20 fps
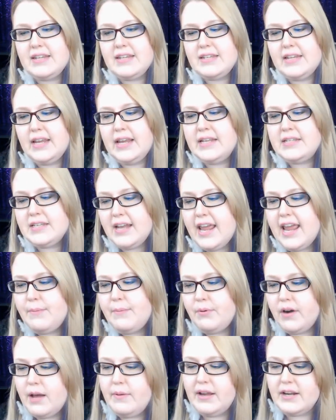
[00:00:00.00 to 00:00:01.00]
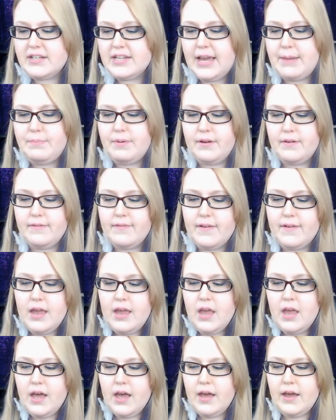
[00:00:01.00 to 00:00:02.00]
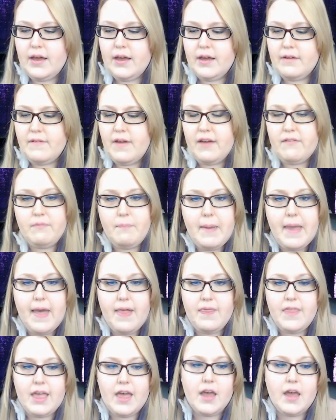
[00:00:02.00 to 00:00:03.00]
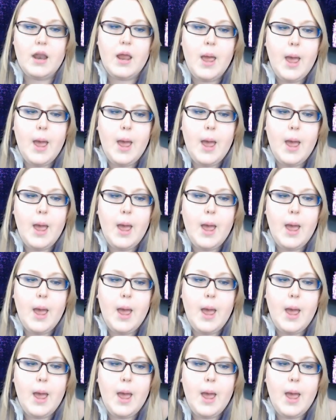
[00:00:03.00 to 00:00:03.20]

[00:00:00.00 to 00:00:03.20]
it's an Abrahamic type of, uh, of pantheon.